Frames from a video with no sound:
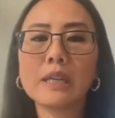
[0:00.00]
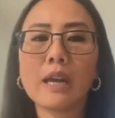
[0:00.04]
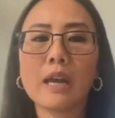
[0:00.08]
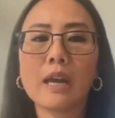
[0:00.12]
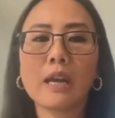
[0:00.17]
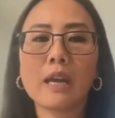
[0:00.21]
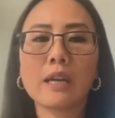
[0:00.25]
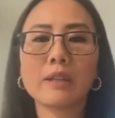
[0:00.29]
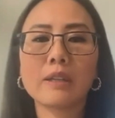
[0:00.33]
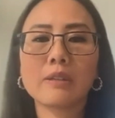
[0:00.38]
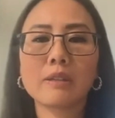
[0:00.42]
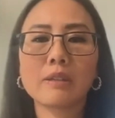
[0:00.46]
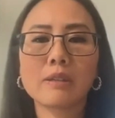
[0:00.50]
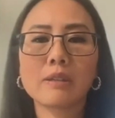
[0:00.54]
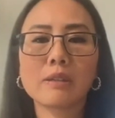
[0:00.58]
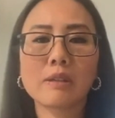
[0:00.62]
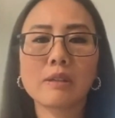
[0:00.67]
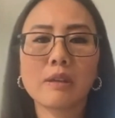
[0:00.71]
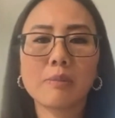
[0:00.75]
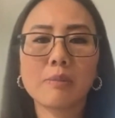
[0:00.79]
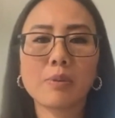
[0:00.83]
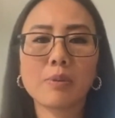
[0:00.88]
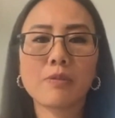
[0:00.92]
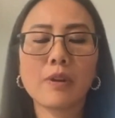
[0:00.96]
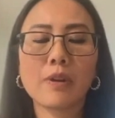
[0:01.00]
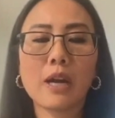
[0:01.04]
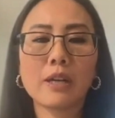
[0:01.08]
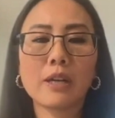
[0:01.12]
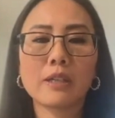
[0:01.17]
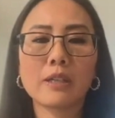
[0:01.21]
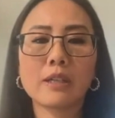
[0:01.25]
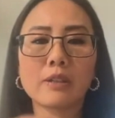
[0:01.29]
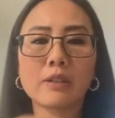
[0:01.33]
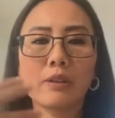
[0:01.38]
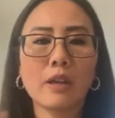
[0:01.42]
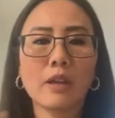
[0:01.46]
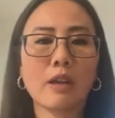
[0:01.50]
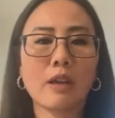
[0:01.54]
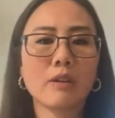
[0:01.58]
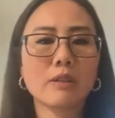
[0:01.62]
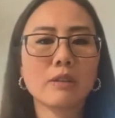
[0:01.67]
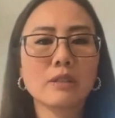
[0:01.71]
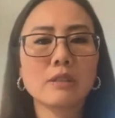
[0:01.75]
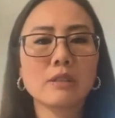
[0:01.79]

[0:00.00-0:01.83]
and providing that